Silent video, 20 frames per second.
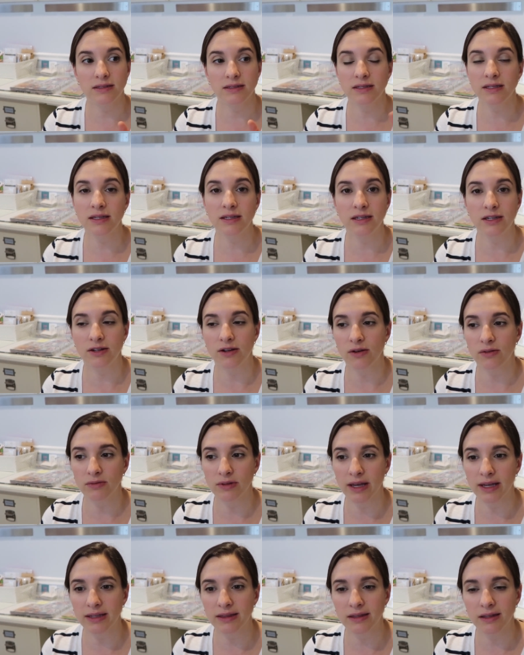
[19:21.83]
you know,
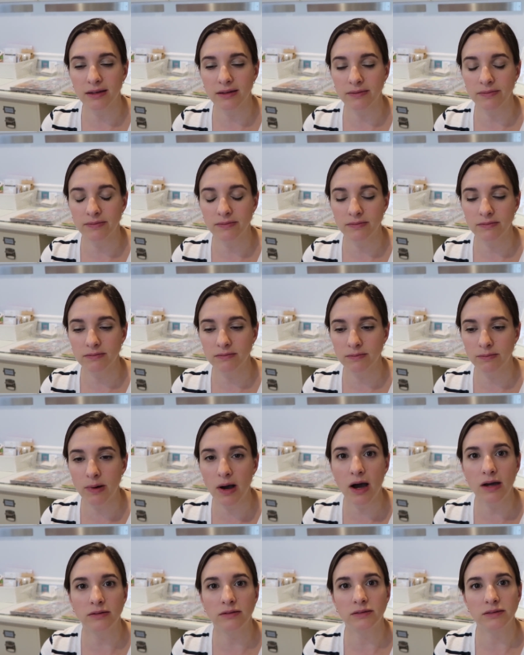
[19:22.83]
like the
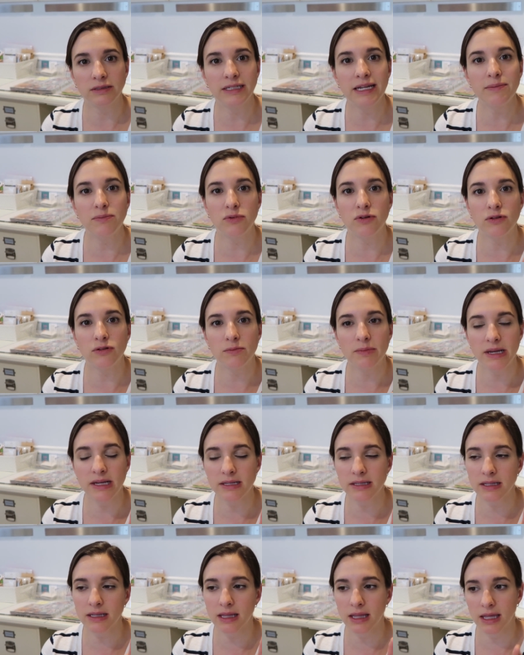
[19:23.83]
bottle nipple
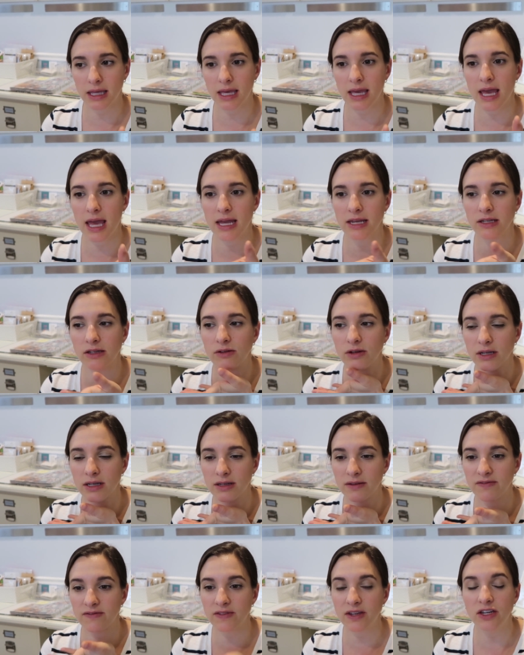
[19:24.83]
basically, and you
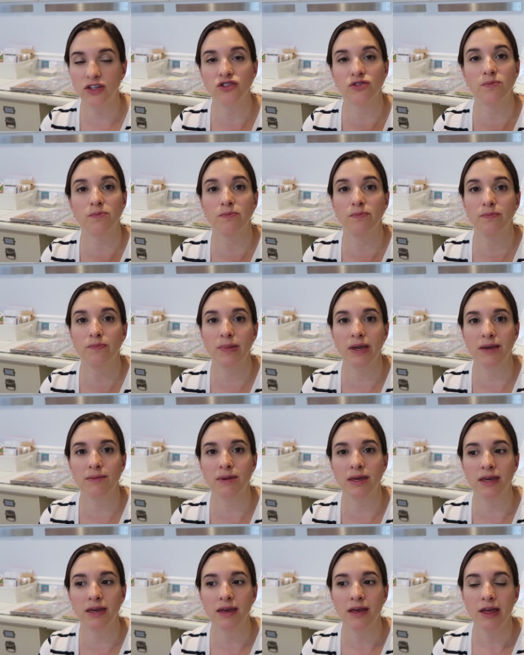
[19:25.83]
can feed your
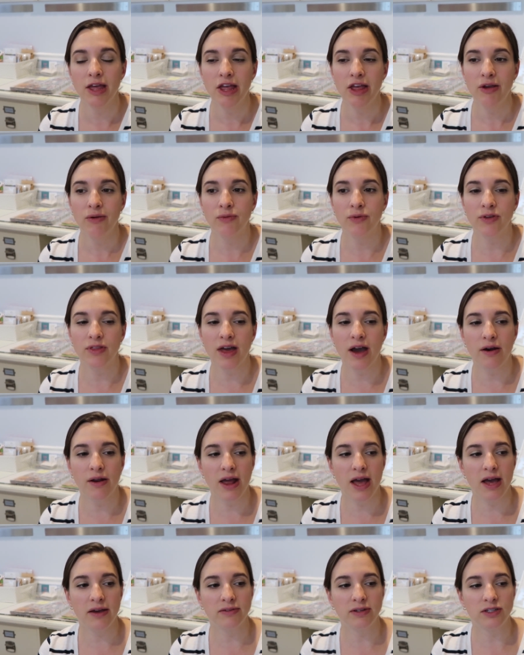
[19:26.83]
baby without
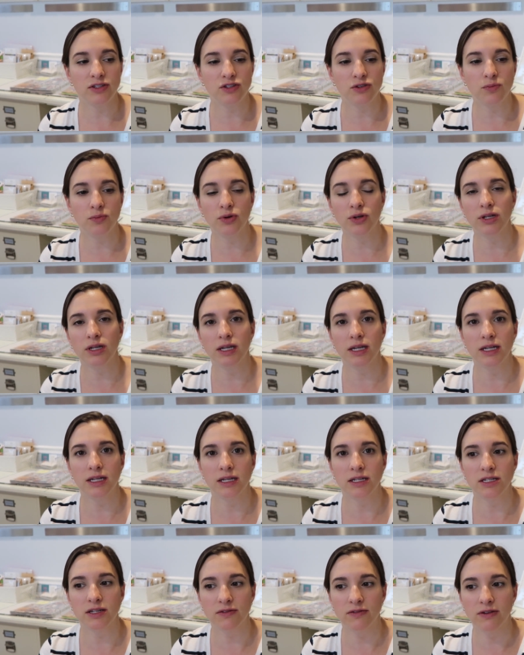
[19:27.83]
having to put it in
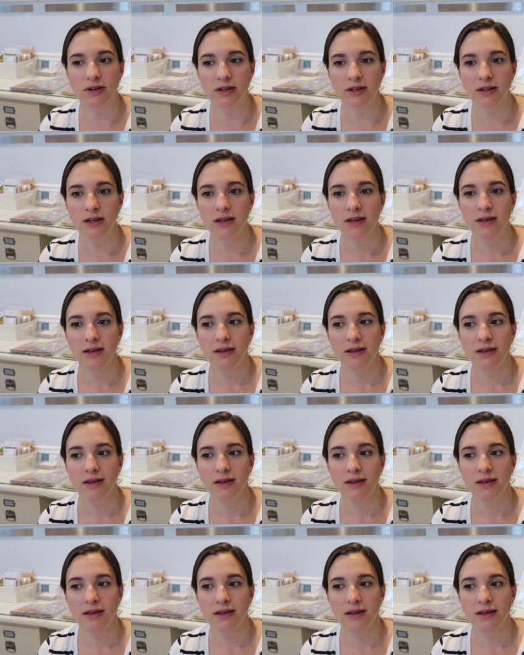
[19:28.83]
a different